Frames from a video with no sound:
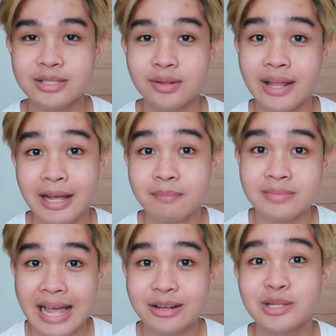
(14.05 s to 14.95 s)
So like,
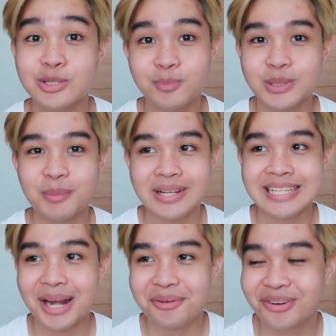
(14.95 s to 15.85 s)
I'm actually super duper
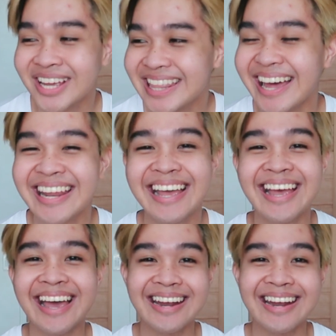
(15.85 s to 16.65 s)
excited for that.